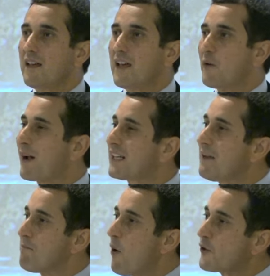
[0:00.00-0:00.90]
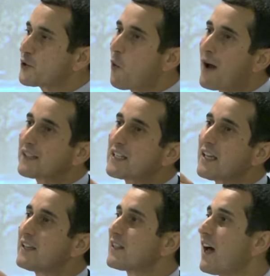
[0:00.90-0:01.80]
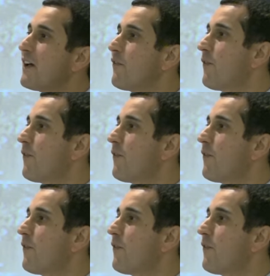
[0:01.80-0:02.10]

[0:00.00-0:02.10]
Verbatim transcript: And what he most wanted in his life,